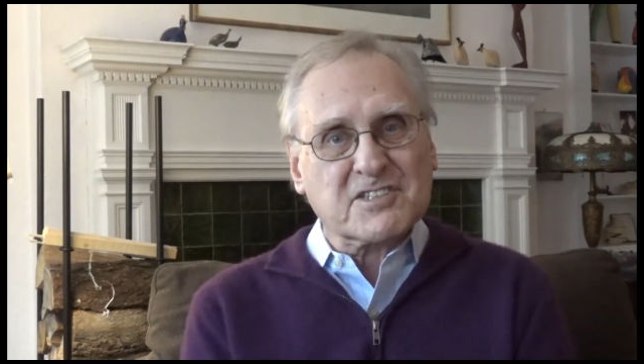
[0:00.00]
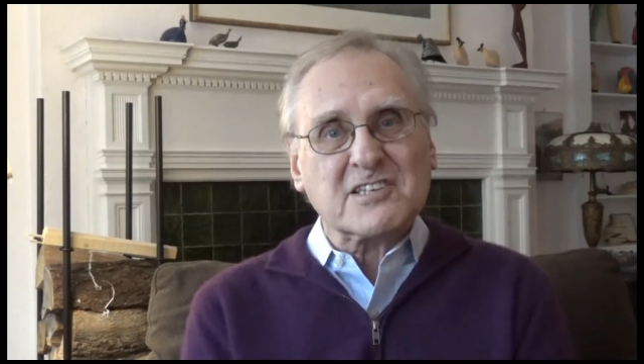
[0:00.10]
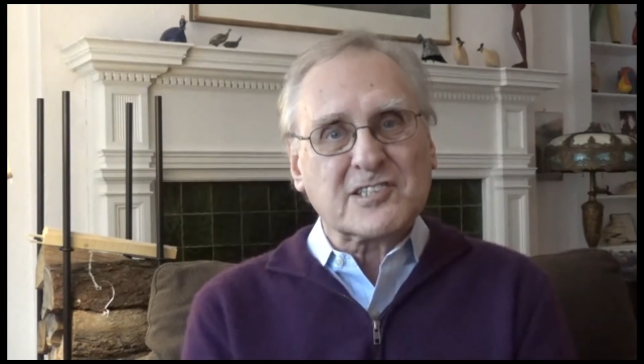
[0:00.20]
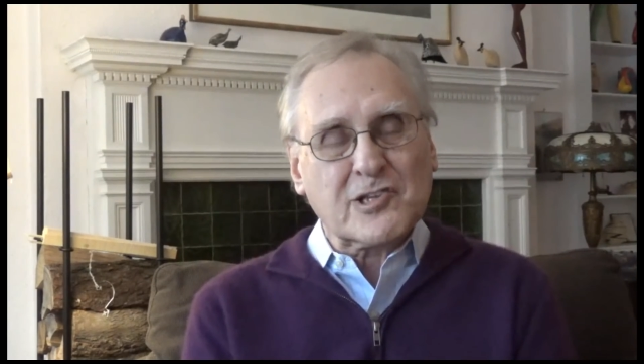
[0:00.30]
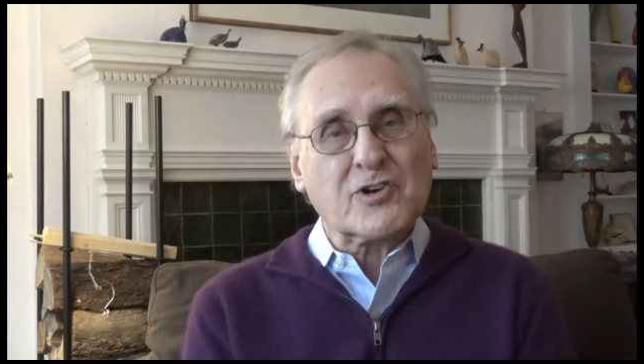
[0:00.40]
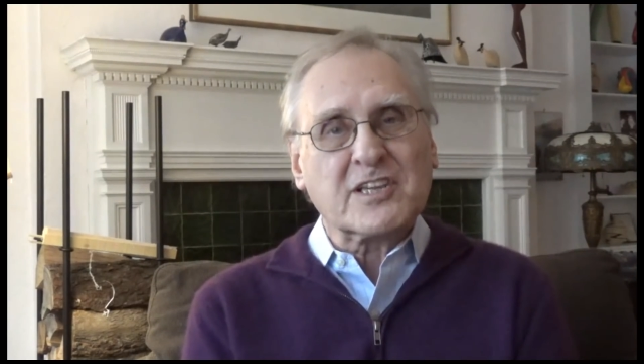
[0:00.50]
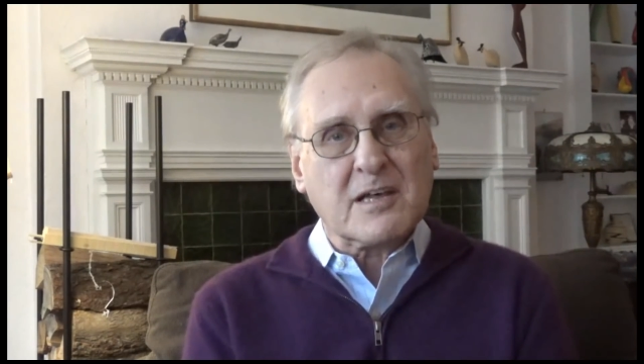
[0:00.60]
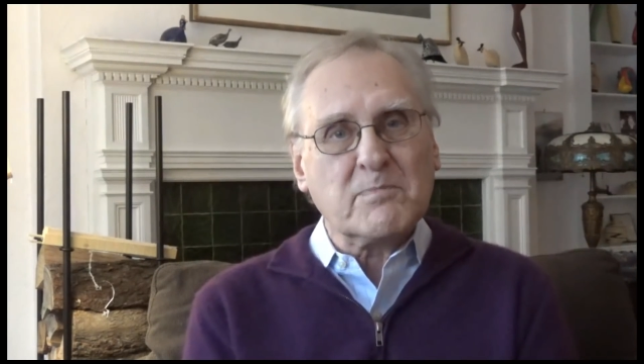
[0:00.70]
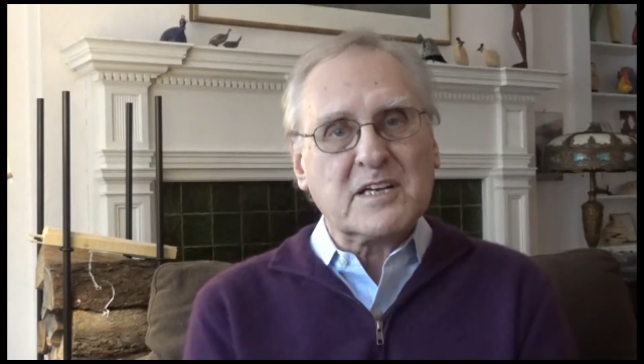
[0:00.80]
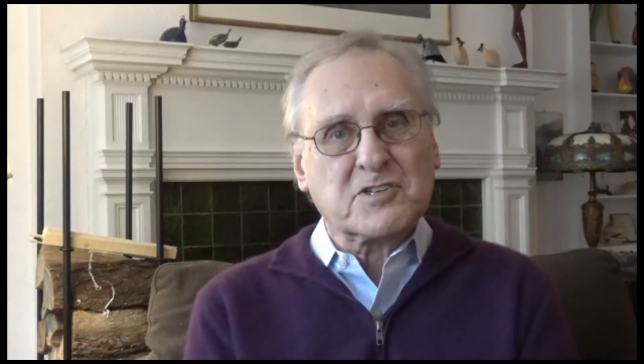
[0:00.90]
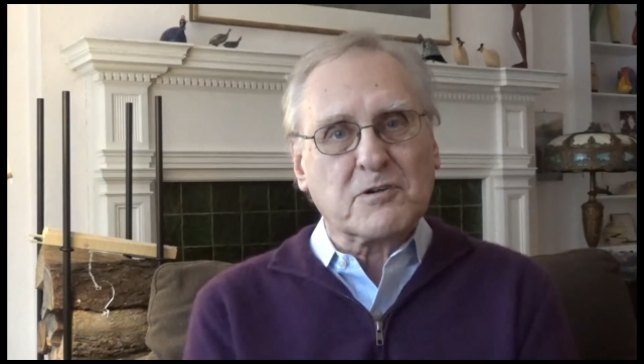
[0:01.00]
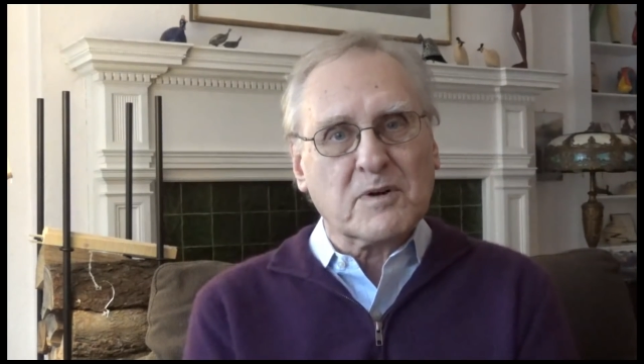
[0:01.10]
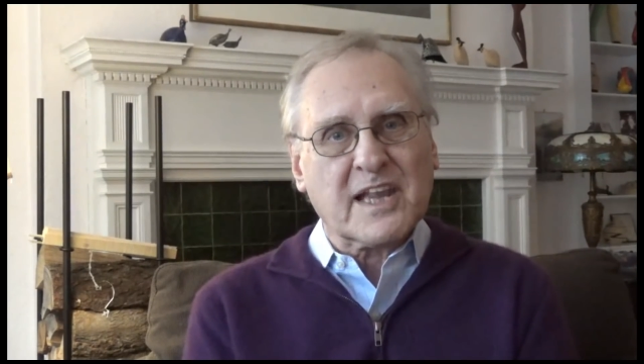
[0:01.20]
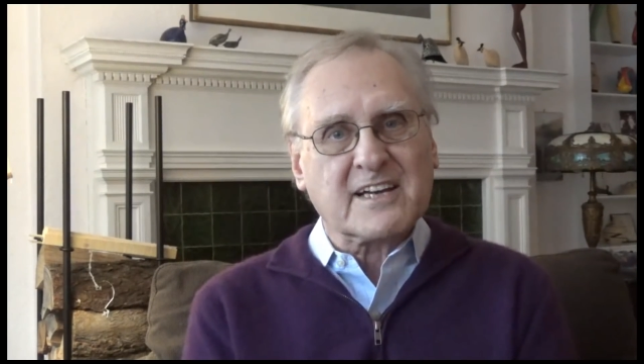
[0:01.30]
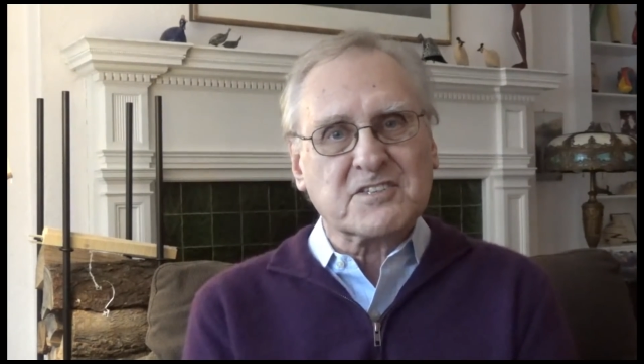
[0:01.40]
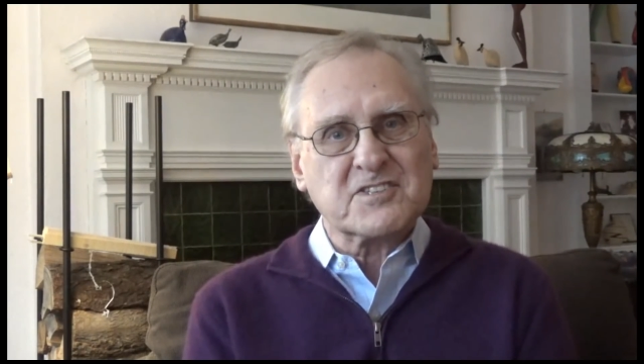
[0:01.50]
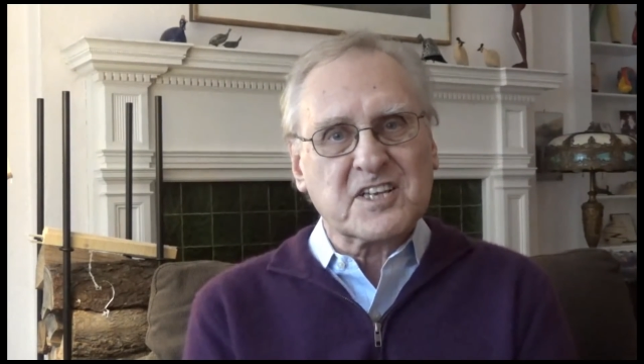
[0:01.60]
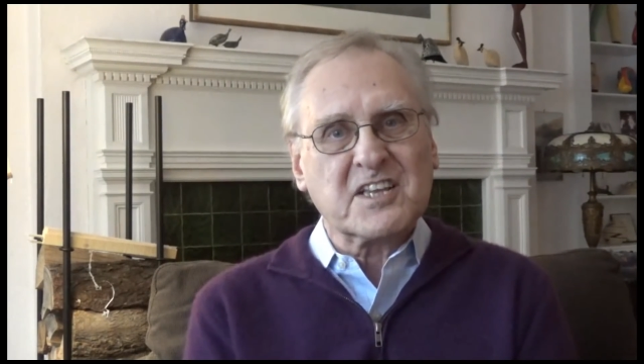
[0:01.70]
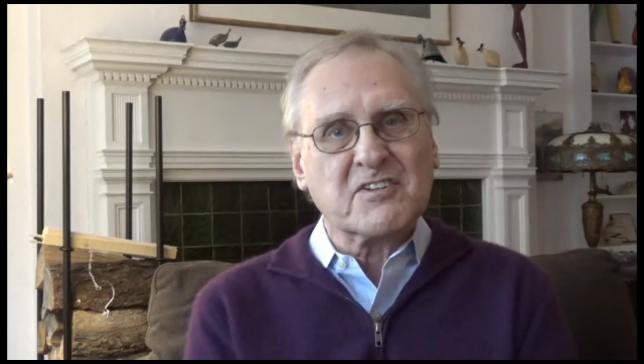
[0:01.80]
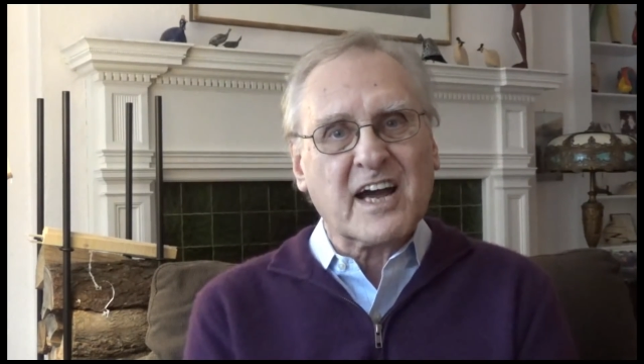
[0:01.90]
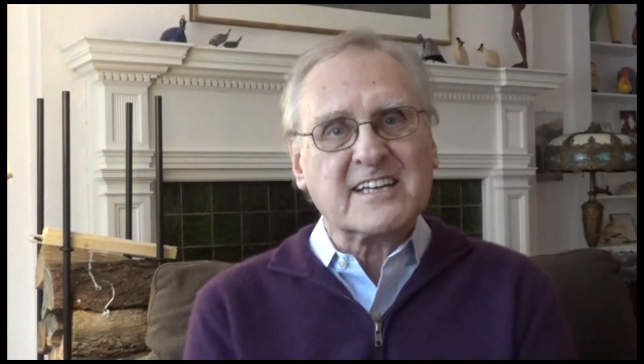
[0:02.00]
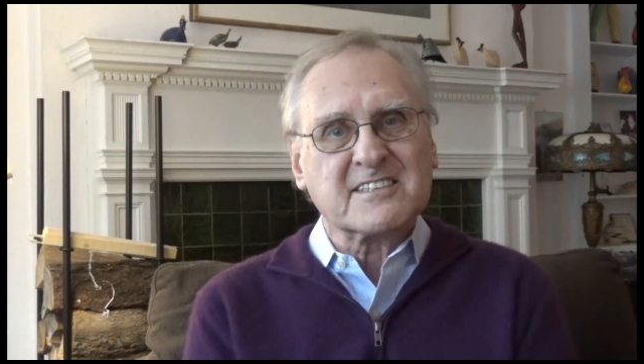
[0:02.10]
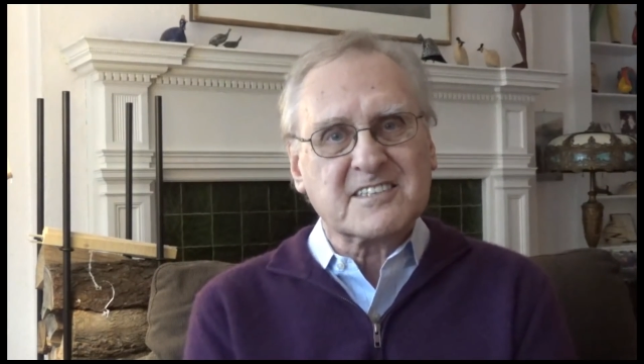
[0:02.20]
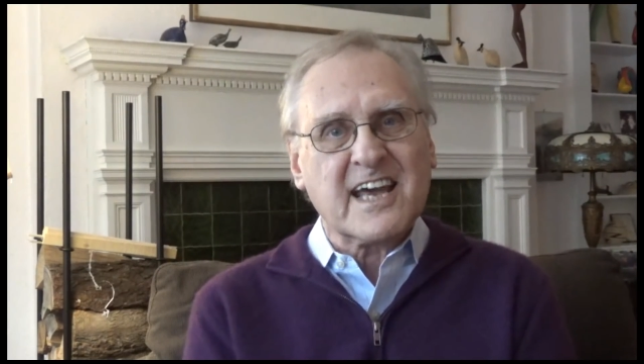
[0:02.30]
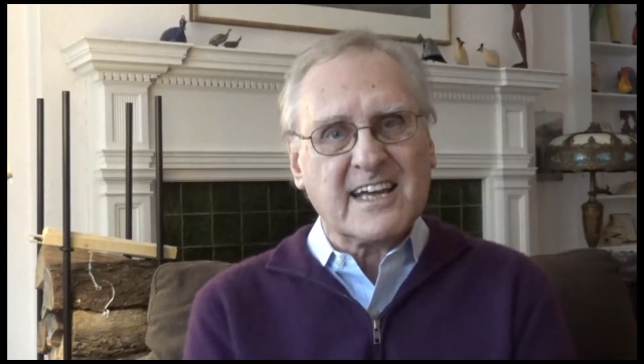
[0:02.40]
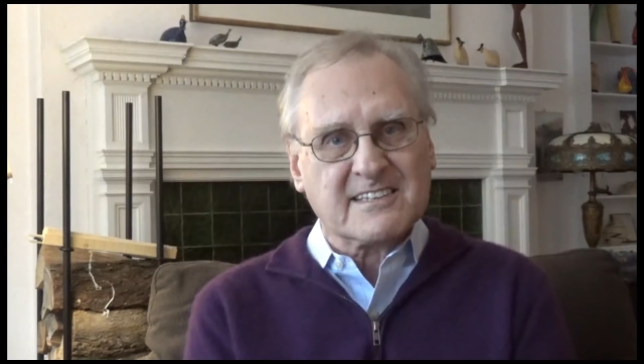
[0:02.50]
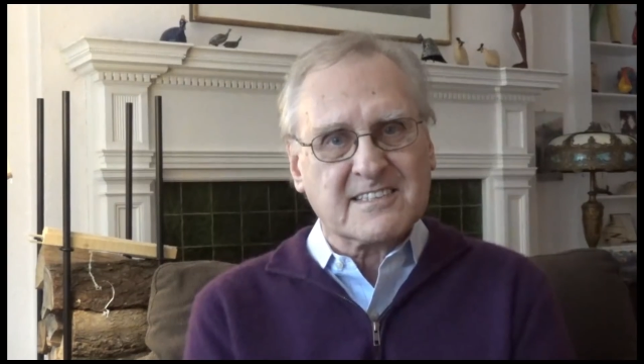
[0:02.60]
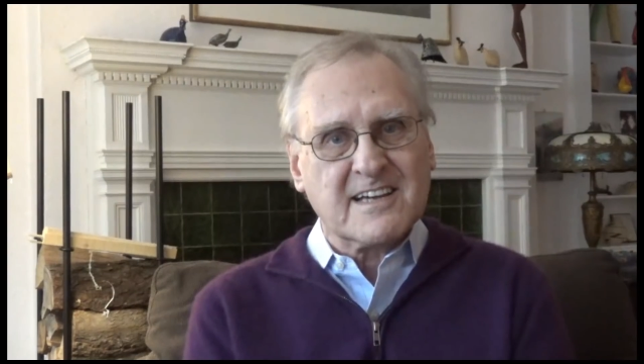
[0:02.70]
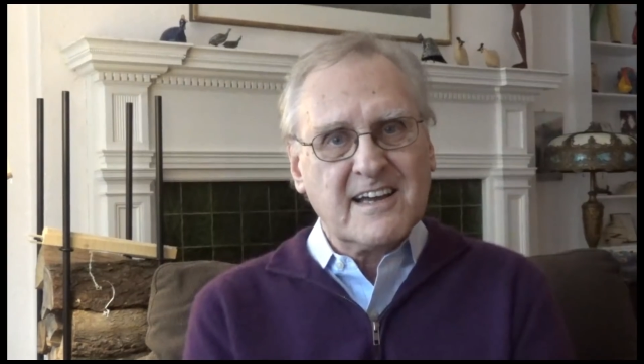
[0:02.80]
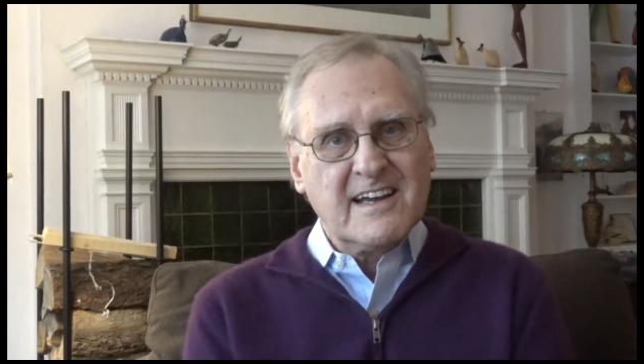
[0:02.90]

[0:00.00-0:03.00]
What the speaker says: just look at the midterm elections in the United States.